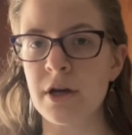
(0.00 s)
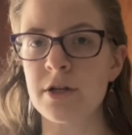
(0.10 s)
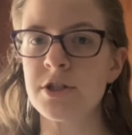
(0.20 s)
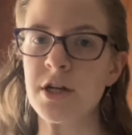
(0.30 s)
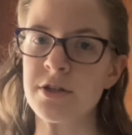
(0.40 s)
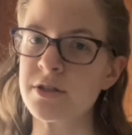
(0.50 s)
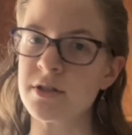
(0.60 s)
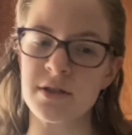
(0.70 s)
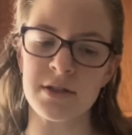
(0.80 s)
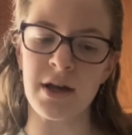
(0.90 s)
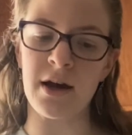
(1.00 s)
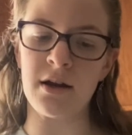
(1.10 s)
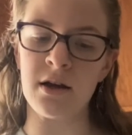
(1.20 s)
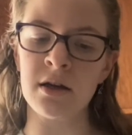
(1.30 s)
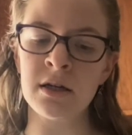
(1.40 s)
and change as a
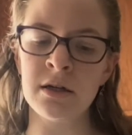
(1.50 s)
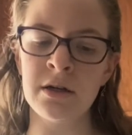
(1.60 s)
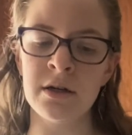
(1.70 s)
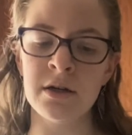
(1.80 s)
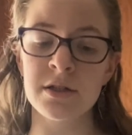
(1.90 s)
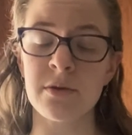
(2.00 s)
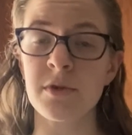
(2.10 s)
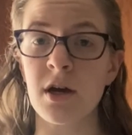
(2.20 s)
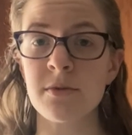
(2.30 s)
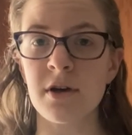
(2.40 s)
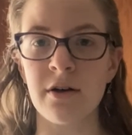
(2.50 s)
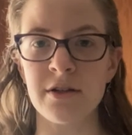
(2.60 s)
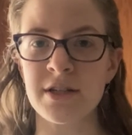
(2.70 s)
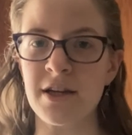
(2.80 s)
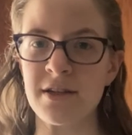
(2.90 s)
society. Sometimes all it
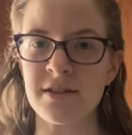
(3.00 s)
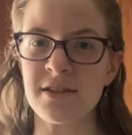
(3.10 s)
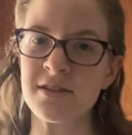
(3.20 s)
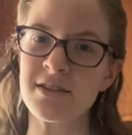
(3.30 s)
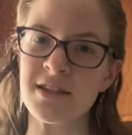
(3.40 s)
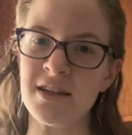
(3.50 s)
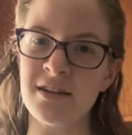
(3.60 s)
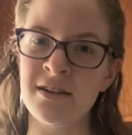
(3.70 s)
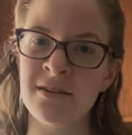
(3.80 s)
takes is a seed.